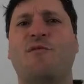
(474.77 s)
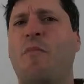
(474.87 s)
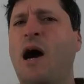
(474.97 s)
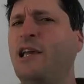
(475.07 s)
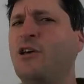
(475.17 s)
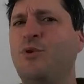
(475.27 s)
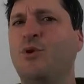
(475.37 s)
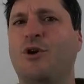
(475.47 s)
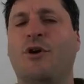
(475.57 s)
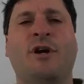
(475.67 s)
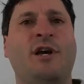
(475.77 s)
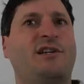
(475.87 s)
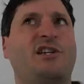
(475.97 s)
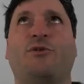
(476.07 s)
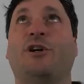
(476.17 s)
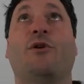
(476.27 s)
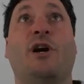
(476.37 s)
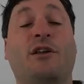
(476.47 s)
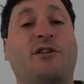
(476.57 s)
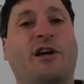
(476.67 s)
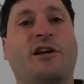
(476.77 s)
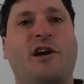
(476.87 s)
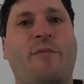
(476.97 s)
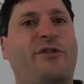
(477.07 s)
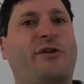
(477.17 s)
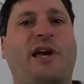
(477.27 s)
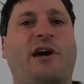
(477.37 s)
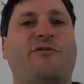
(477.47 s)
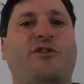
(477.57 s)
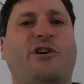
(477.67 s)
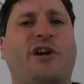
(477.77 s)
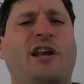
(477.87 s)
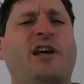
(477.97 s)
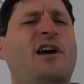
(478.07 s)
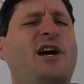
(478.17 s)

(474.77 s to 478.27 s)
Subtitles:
my computer doesn't really know anything about the layout of the internet.